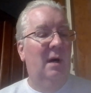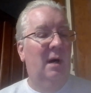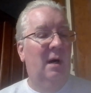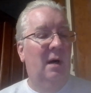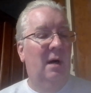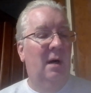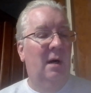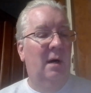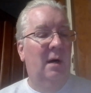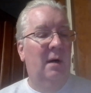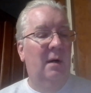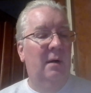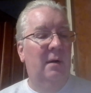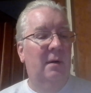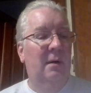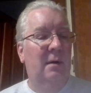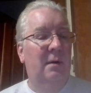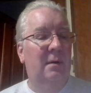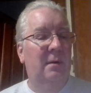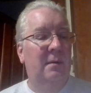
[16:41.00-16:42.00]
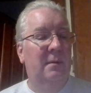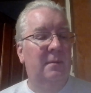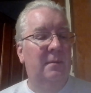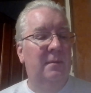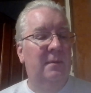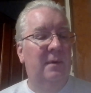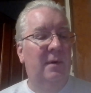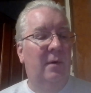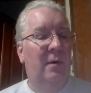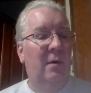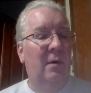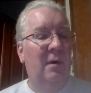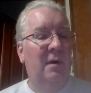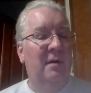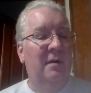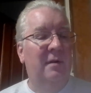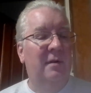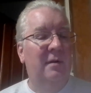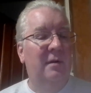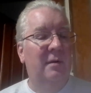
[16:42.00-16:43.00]
The
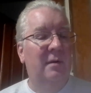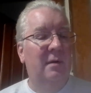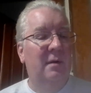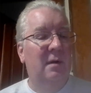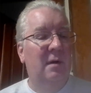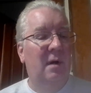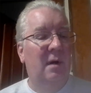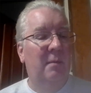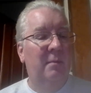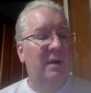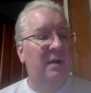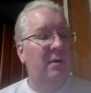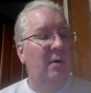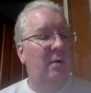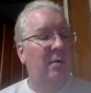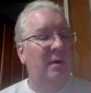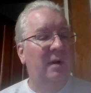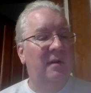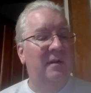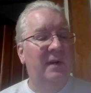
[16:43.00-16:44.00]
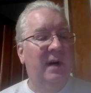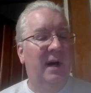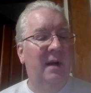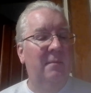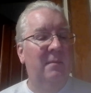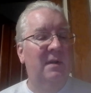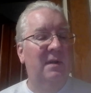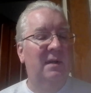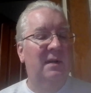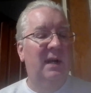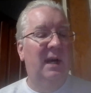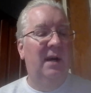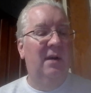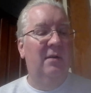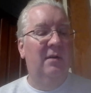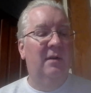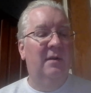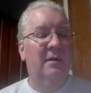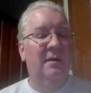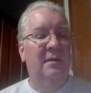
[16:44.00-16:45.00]
horse Matoli's Diamond
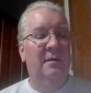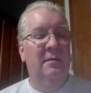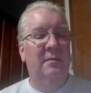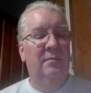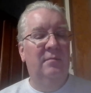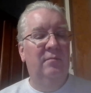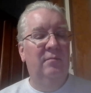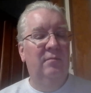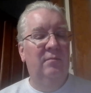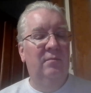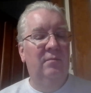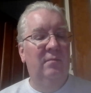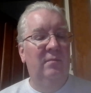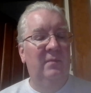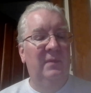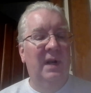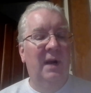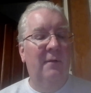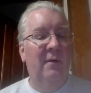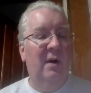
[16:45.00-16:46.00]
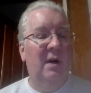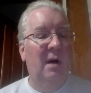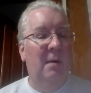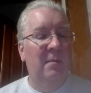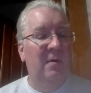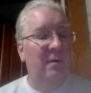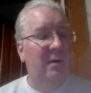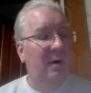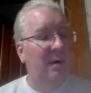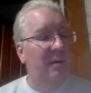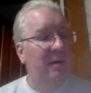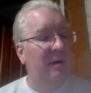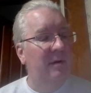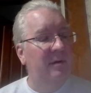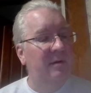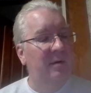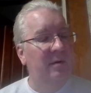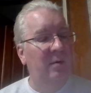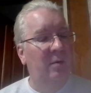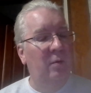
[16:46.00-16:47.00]
has never come close
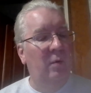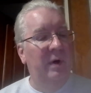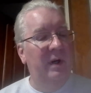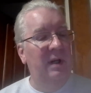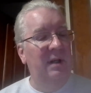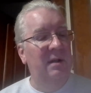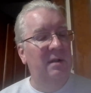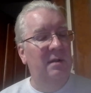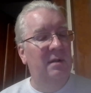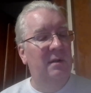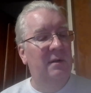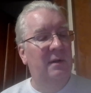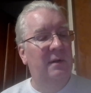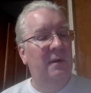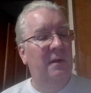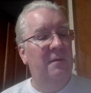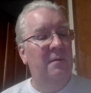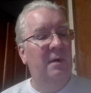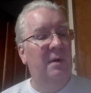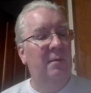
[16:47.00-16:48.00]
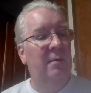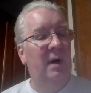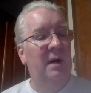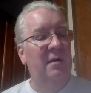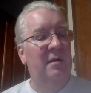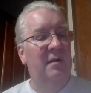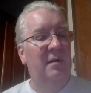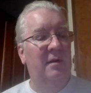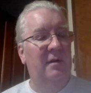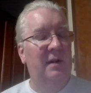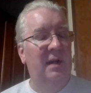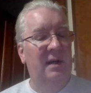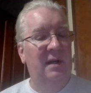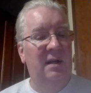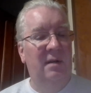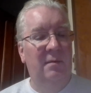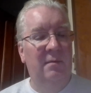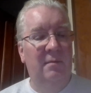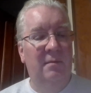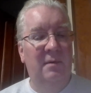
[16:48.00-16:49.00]
to winning the 3 races that
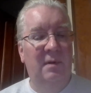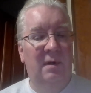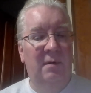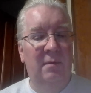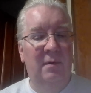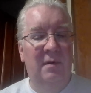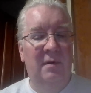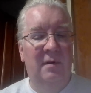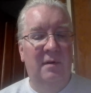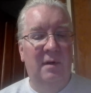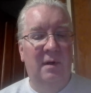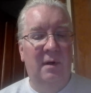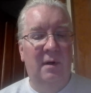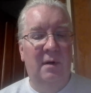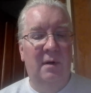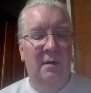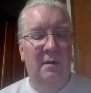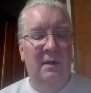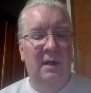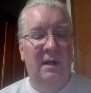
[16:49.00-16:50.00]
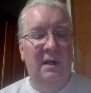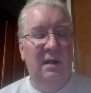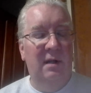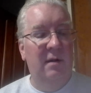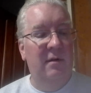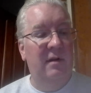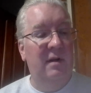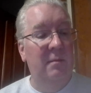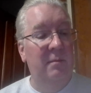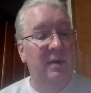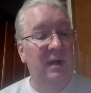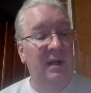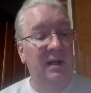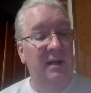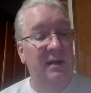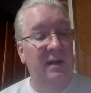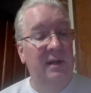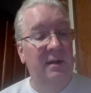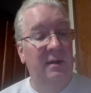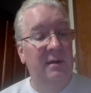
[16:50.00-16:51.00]
he's
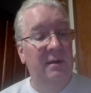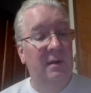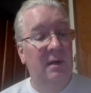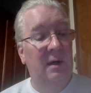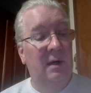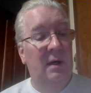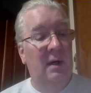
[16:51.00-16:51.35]
competed in.